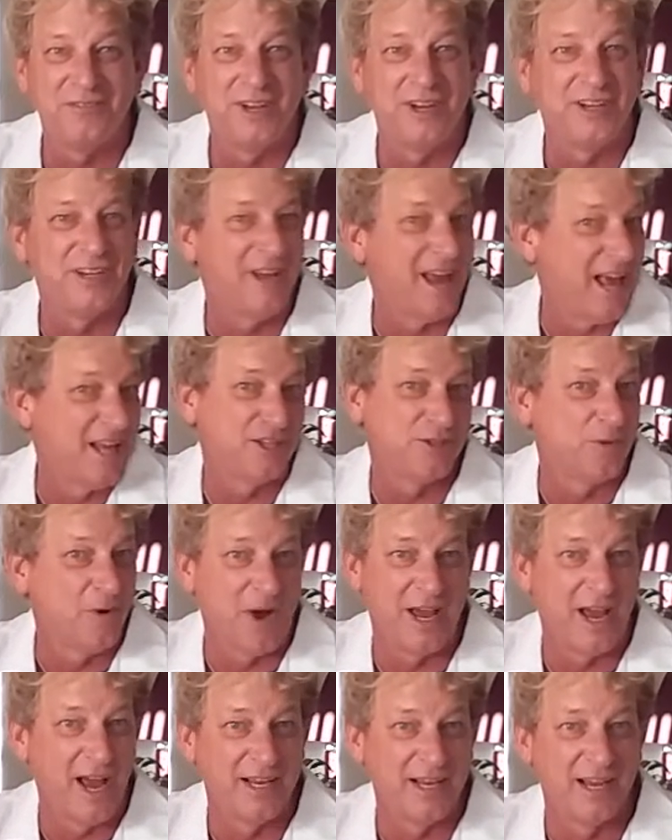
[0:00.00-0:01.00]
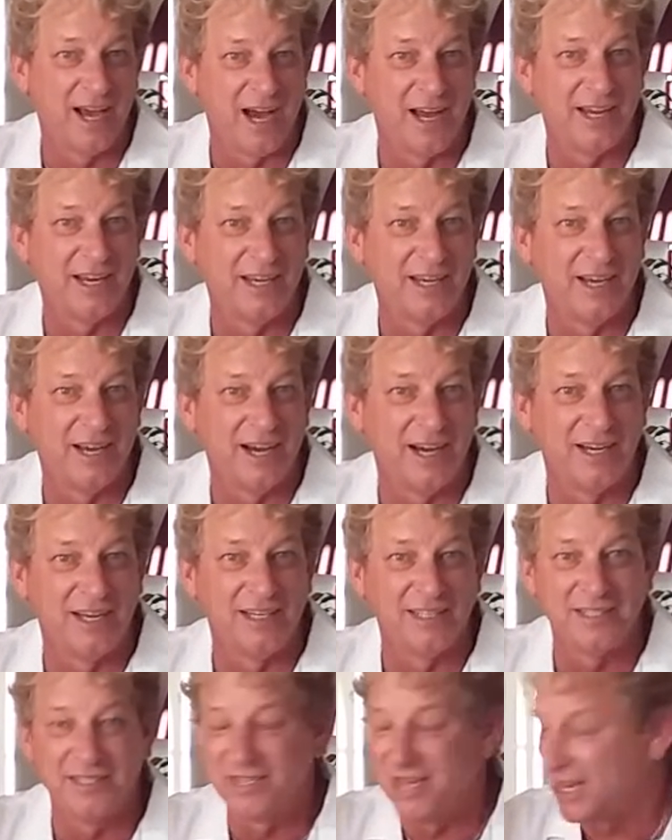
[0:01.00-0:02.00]
and that's why I got it.
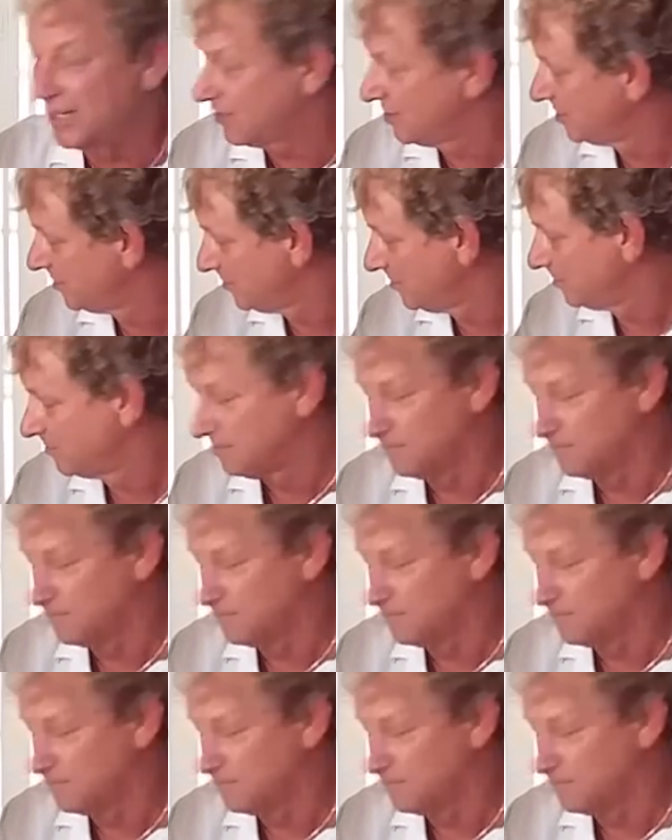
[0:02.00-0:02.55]
It's not gonna